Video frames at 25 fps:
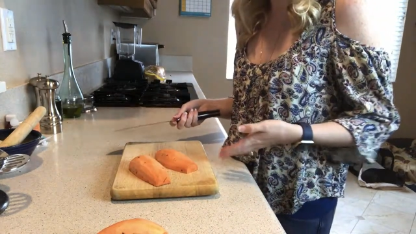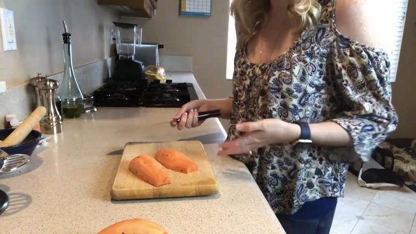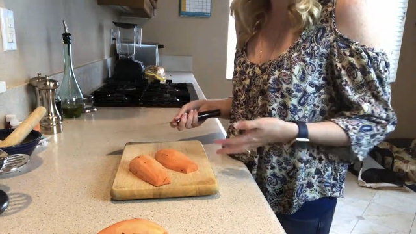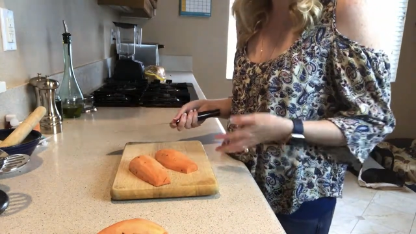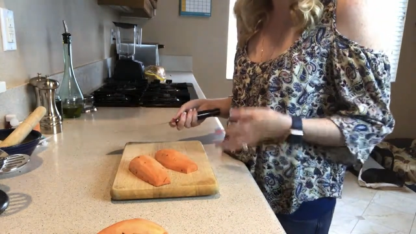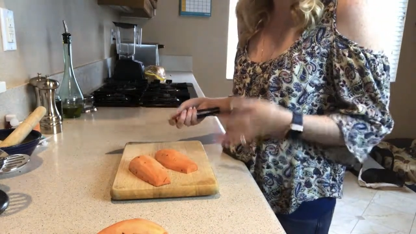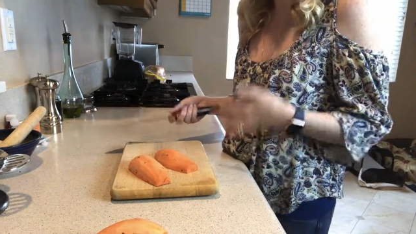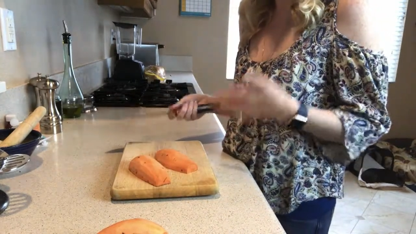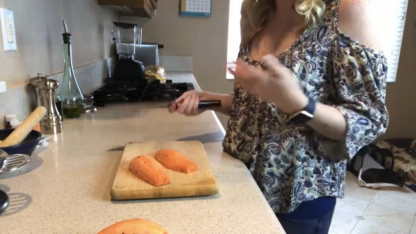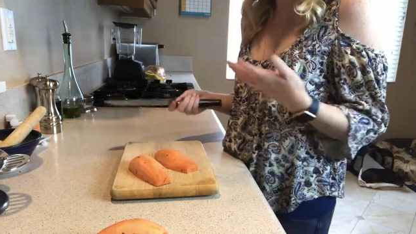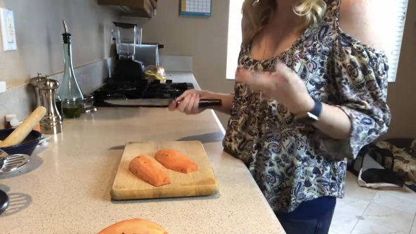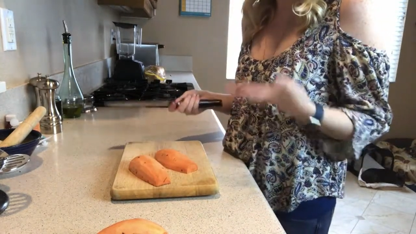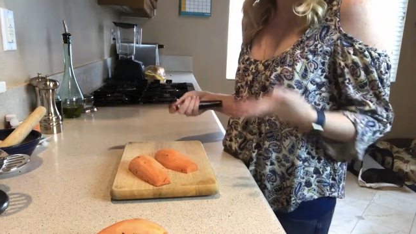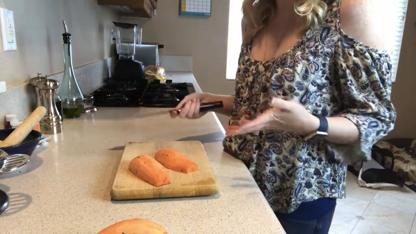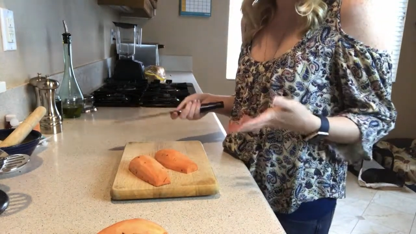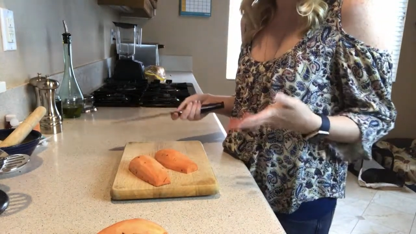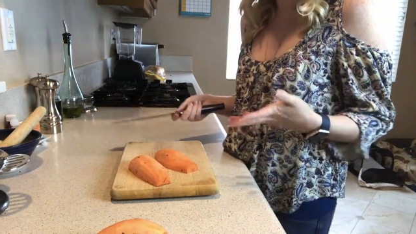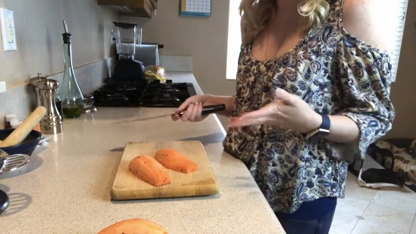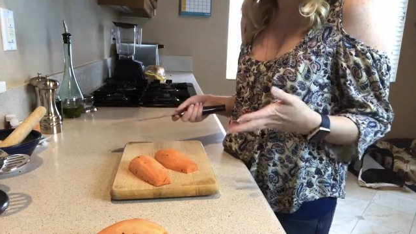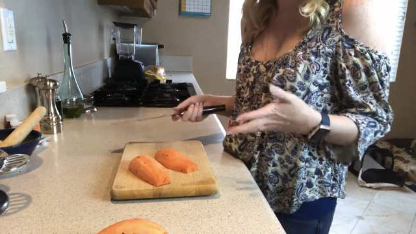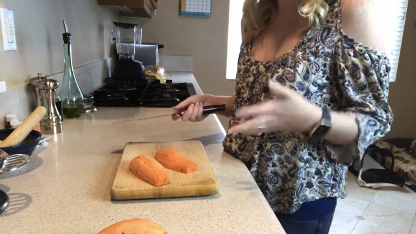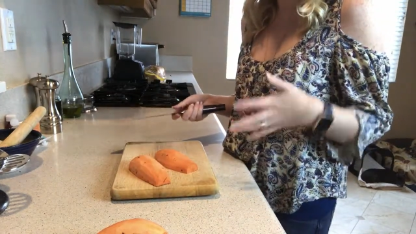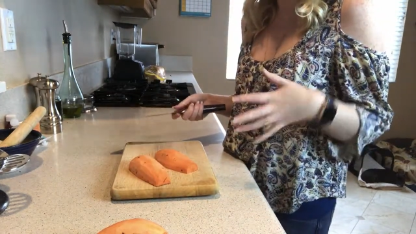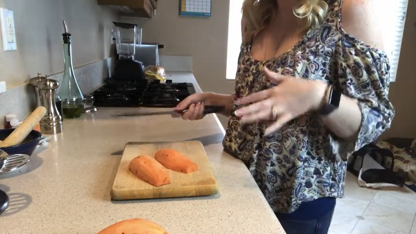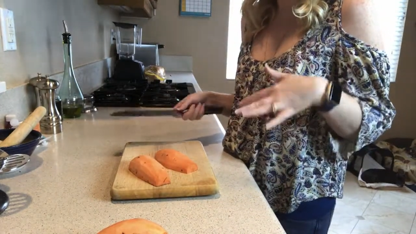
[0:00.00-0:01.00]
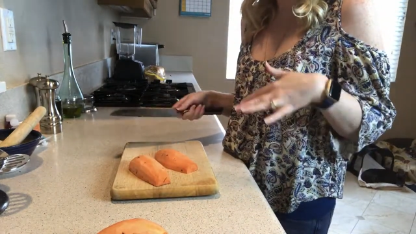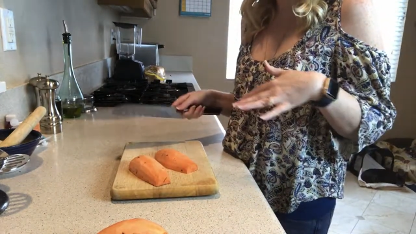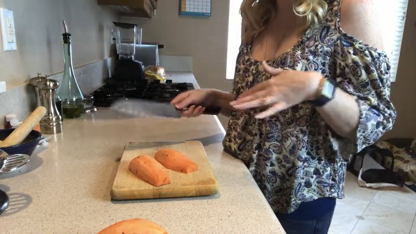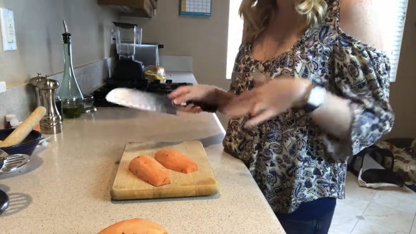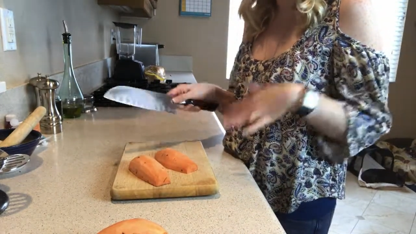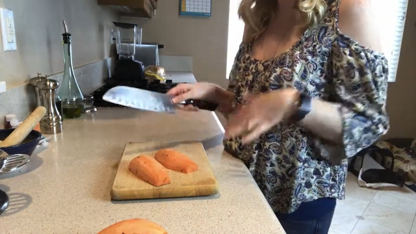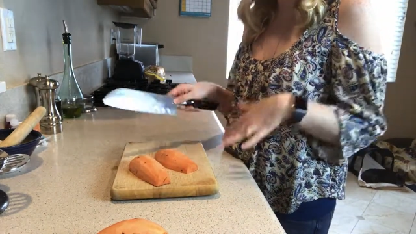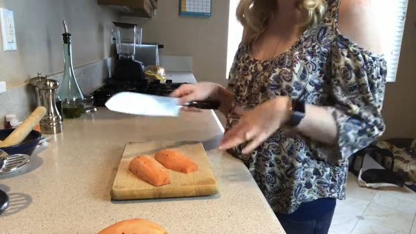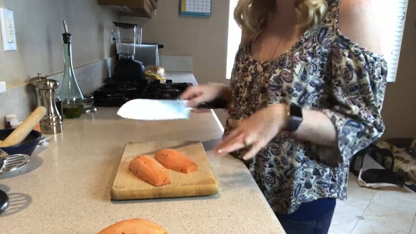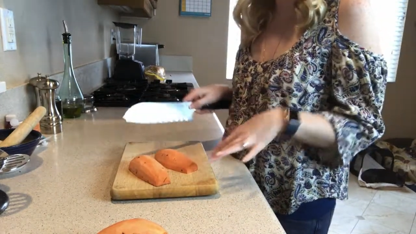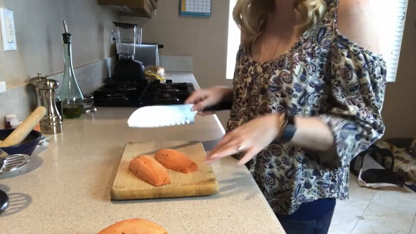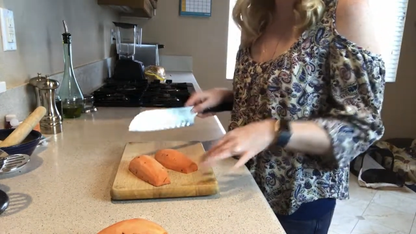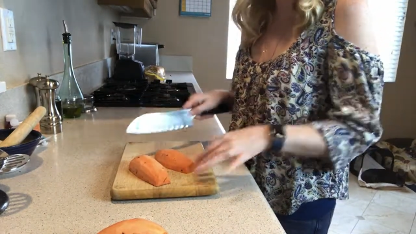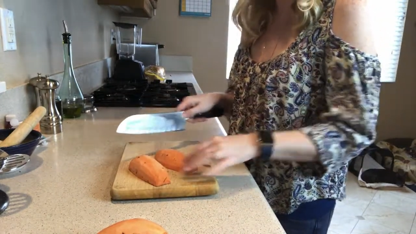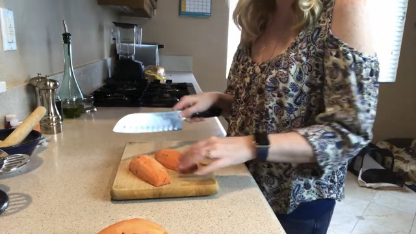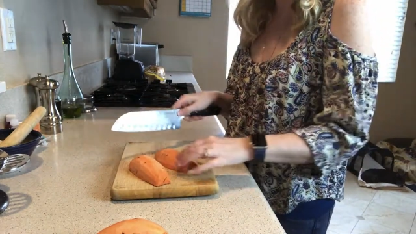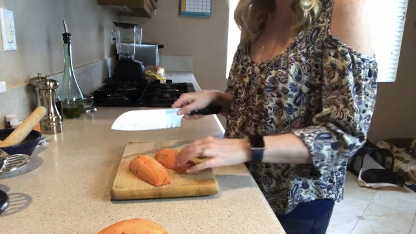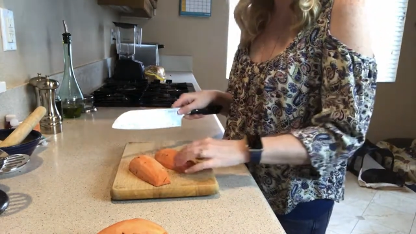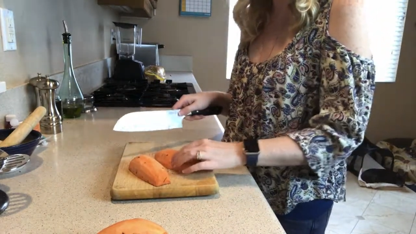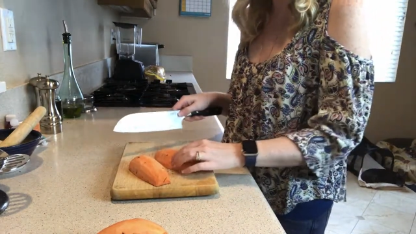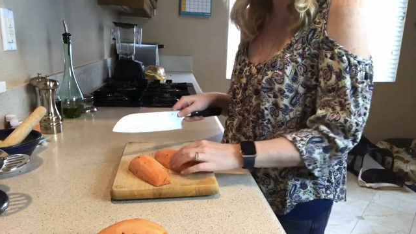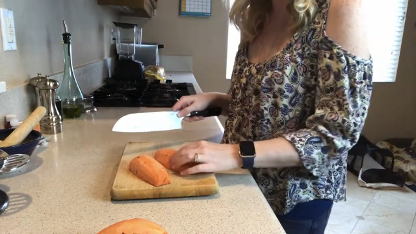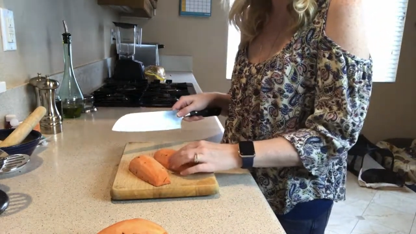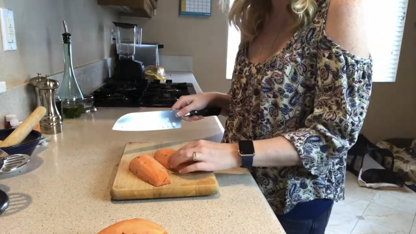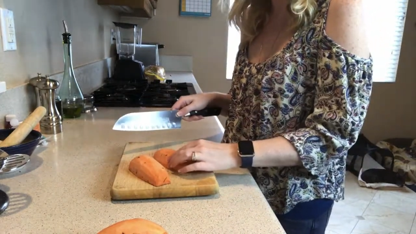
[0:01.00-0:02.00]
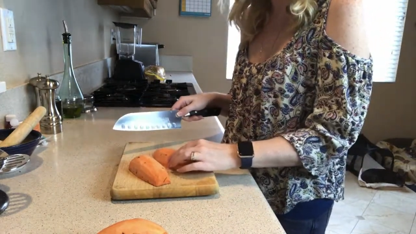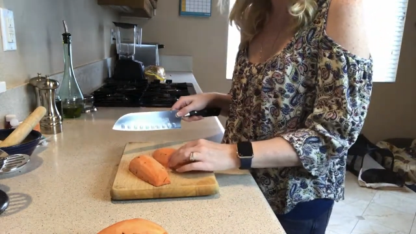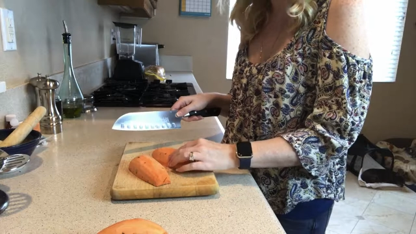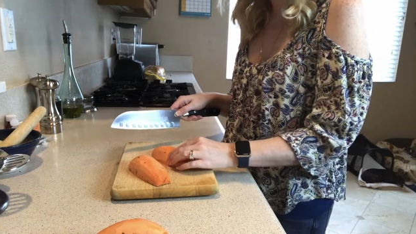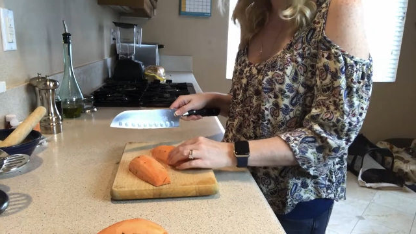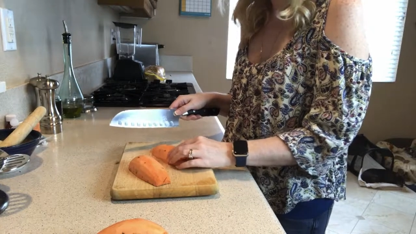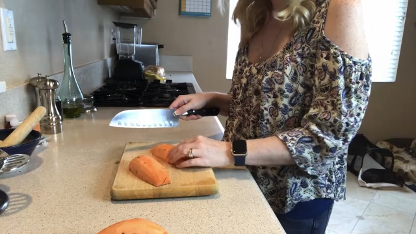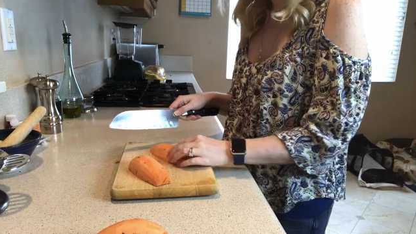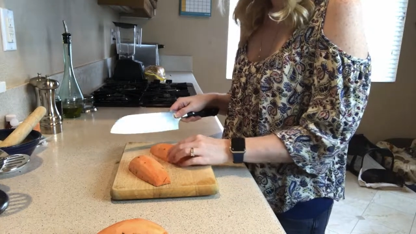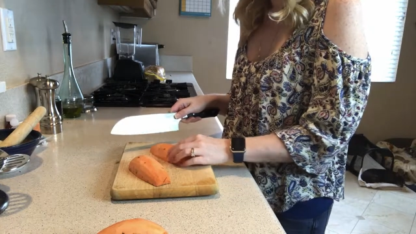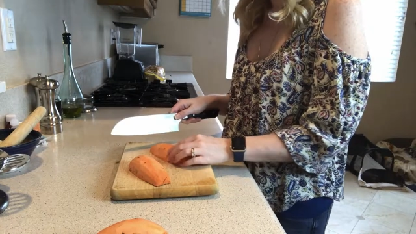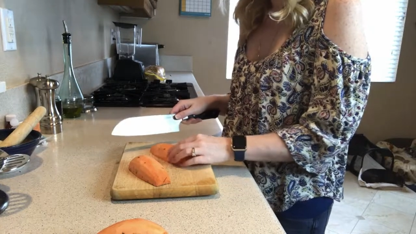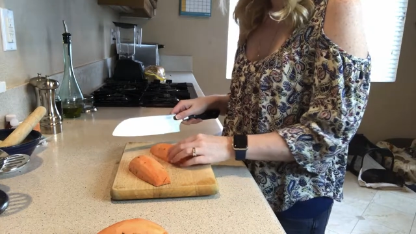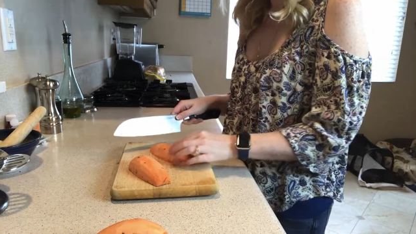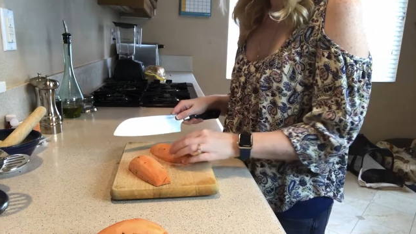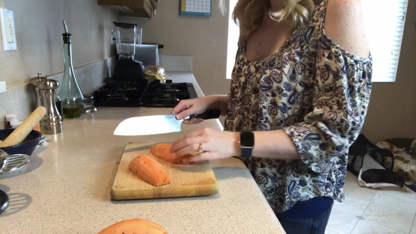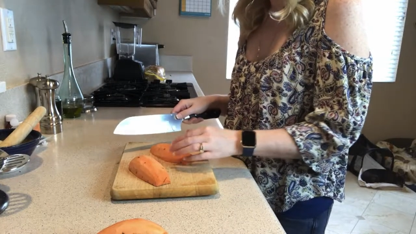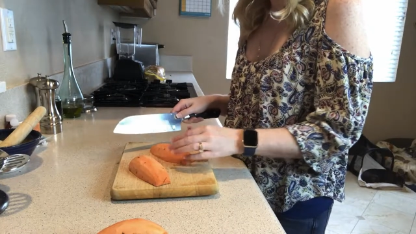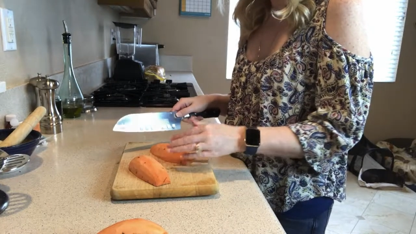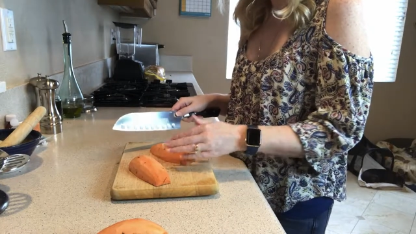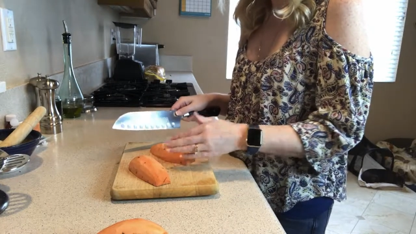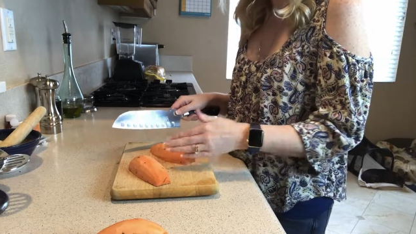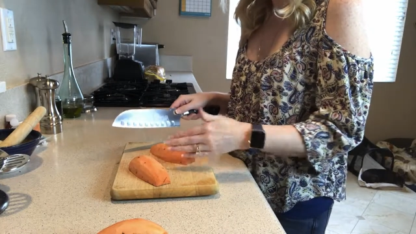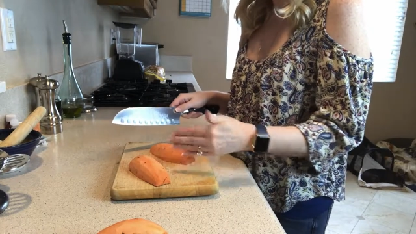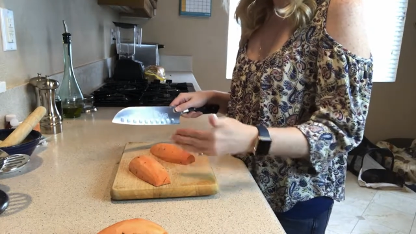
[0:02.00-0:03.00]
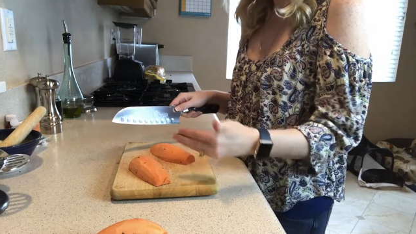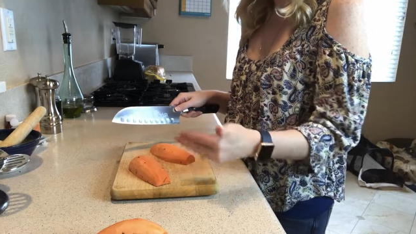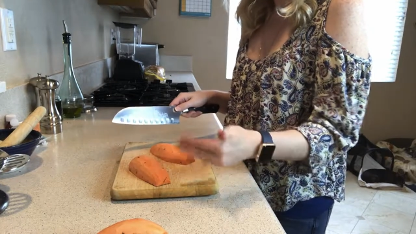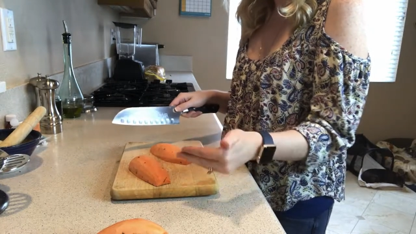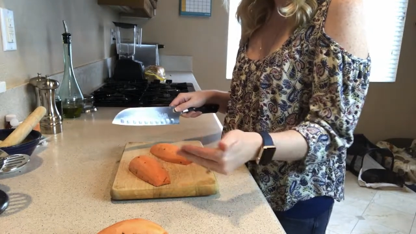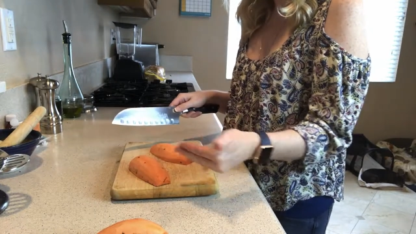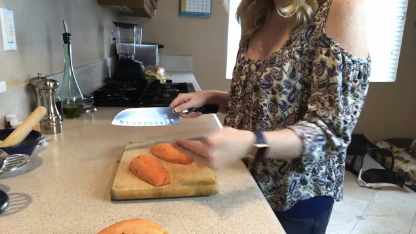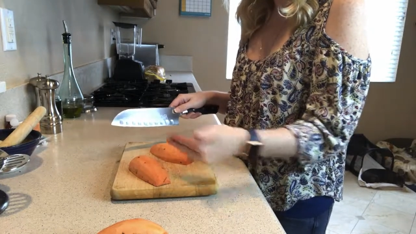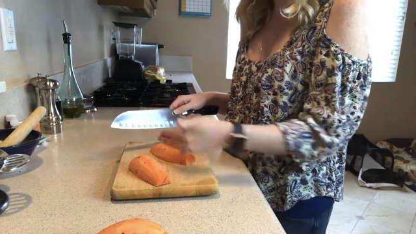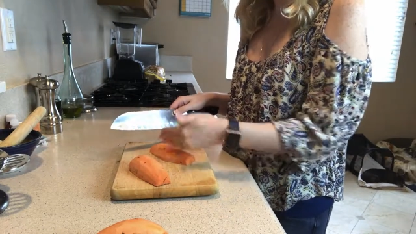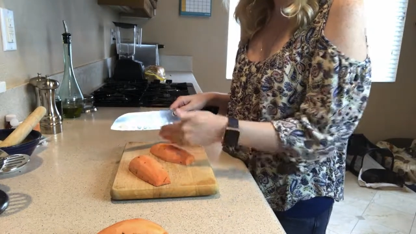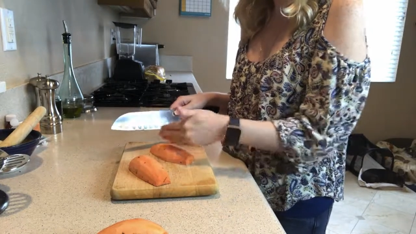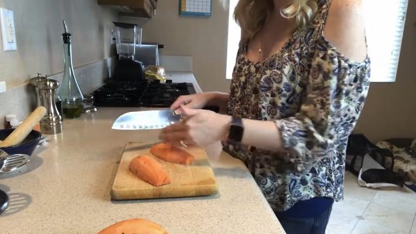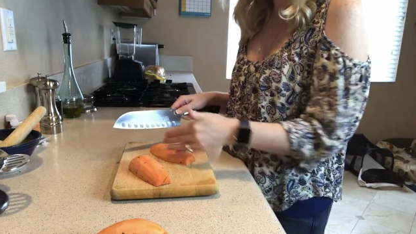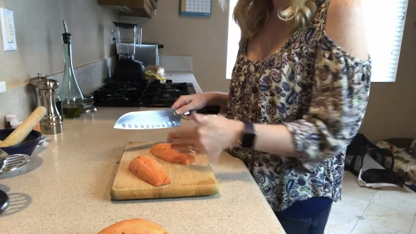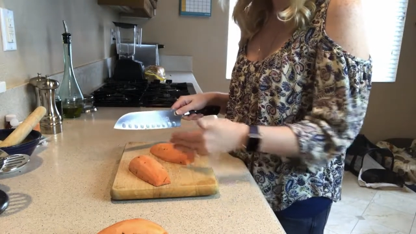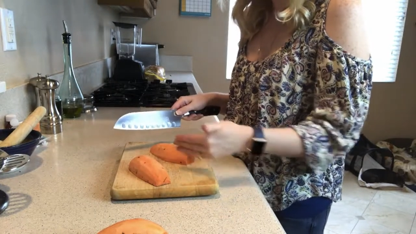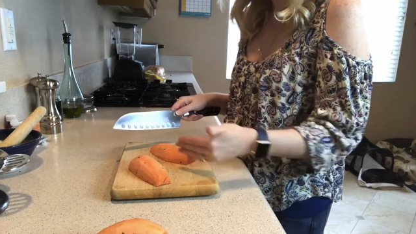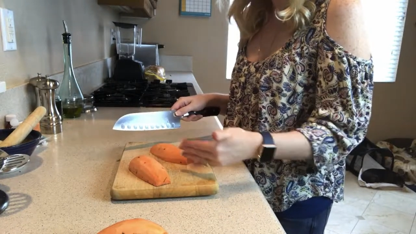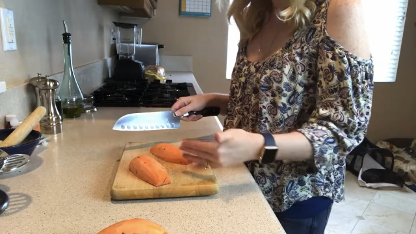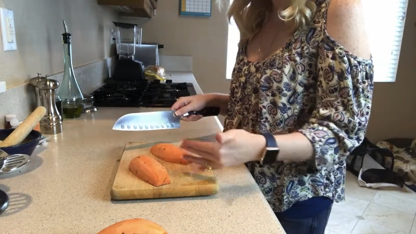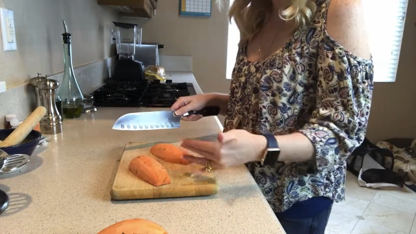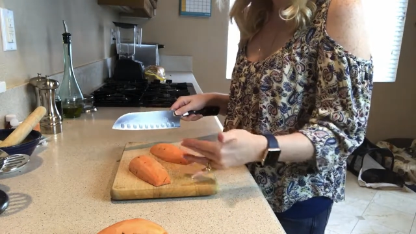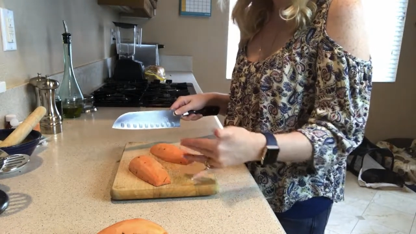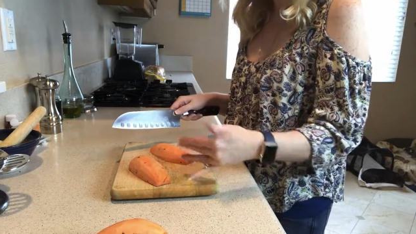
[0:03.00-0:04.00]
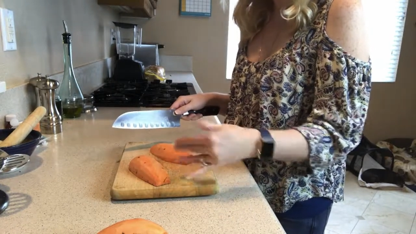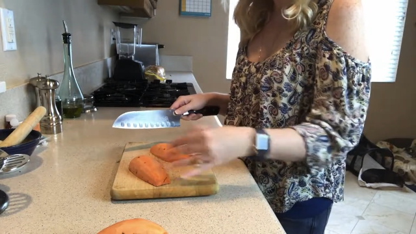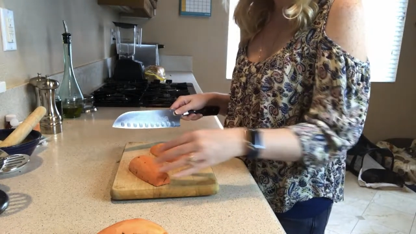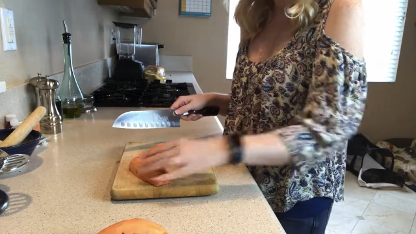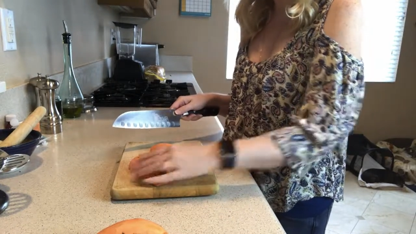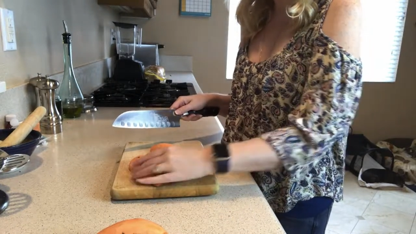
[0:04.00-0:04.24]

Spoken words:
(no speaker visible)